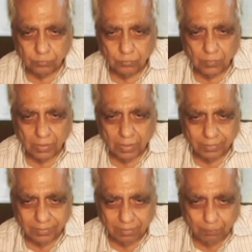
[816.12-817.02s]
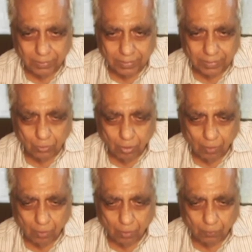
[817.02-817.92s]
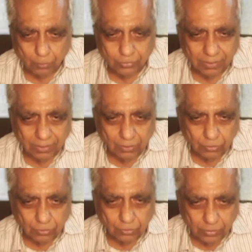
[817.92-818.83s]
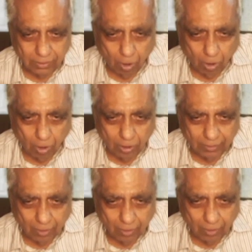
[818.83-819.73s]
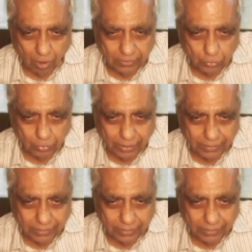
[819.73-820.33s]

Isn't it? P can go up to 6. So here all this you should write.